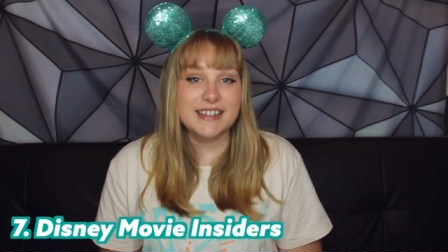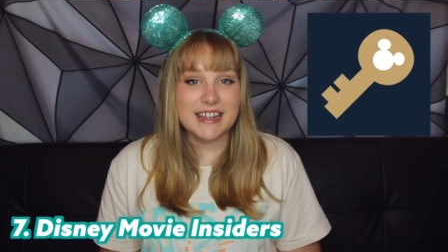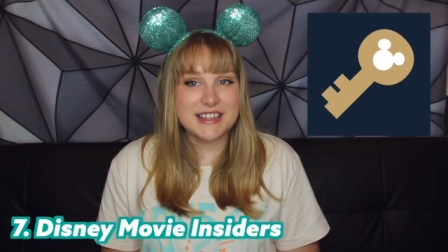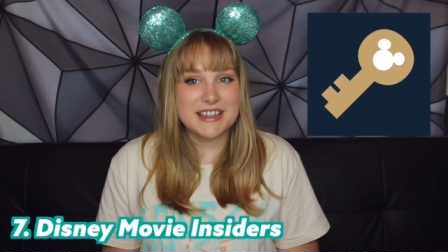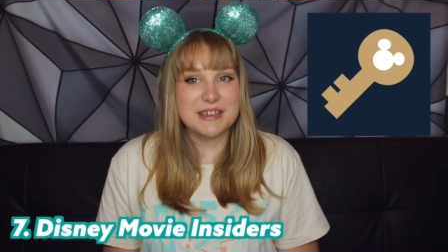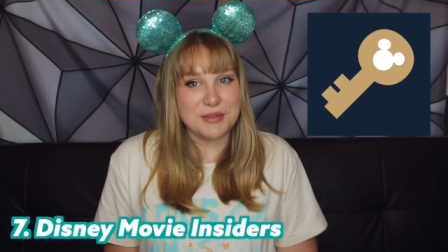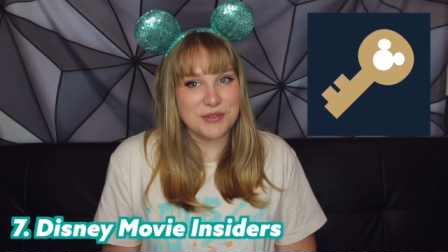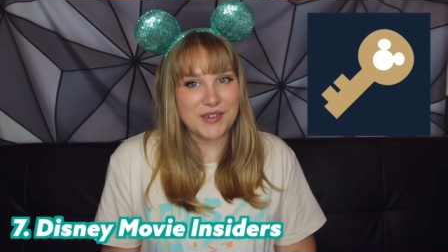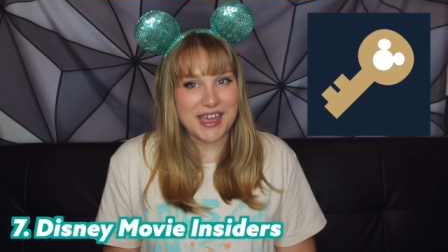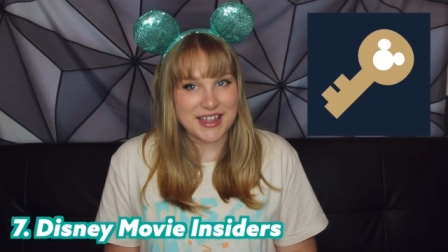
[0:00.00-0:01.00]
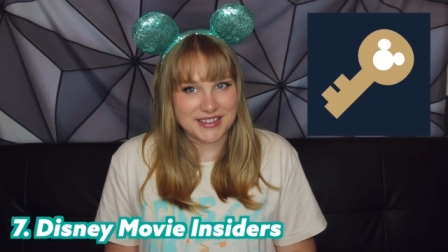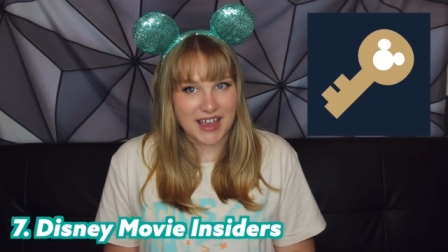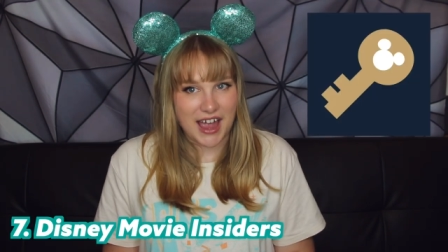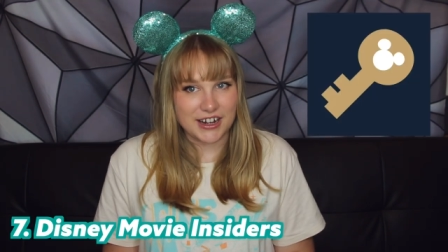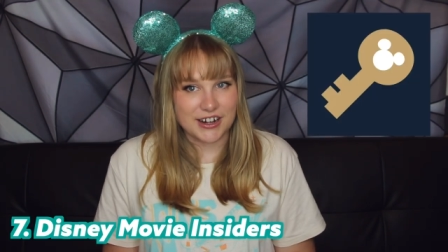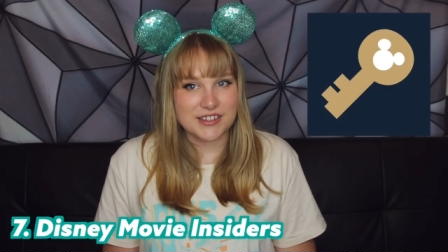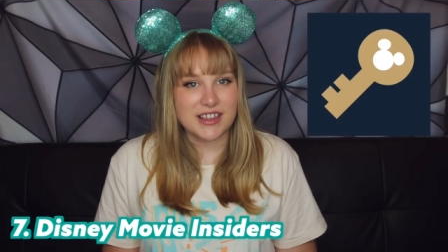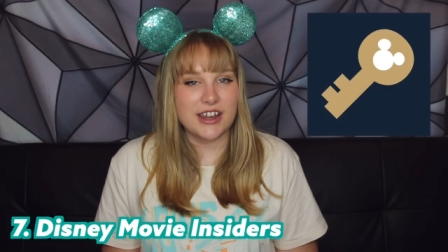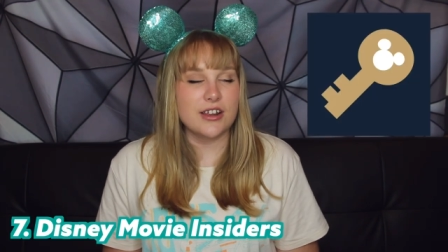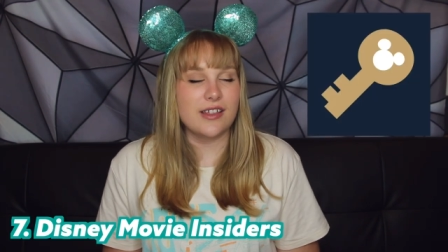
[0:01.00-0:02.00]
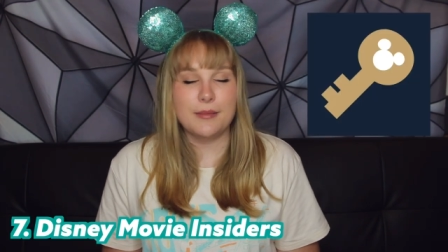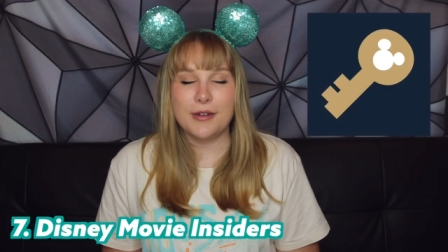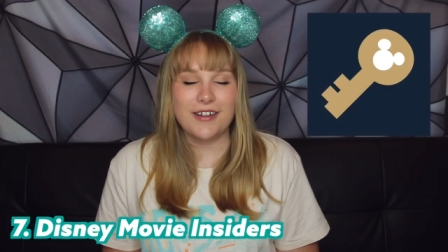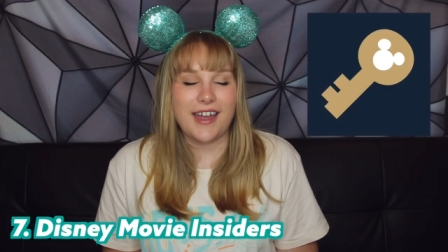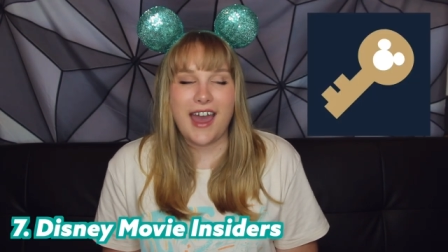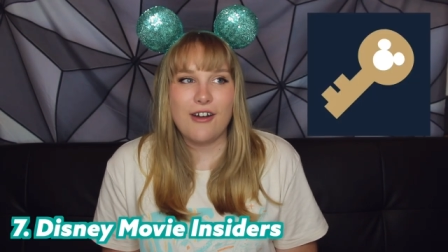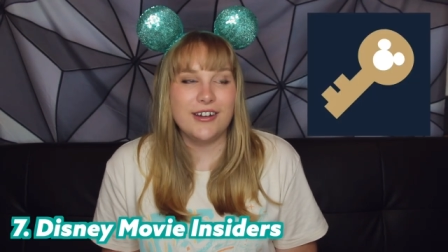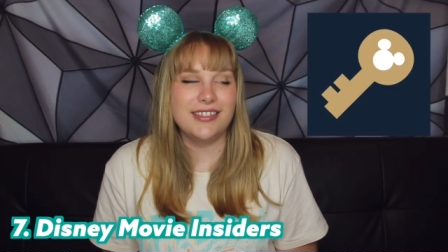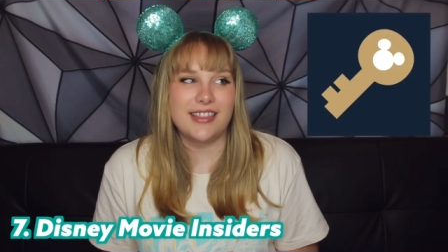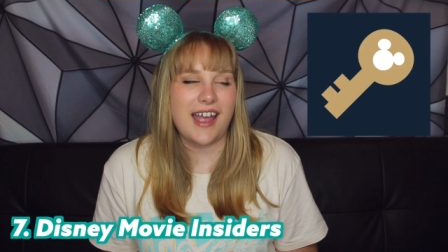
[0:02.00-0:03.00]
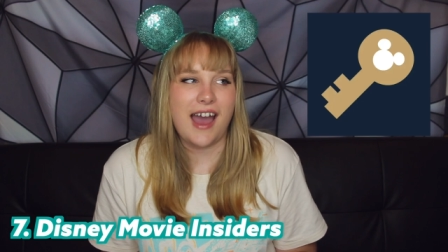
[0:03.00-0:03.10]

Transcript: Disney Movie Insiders. And you're like, Brooke, how could,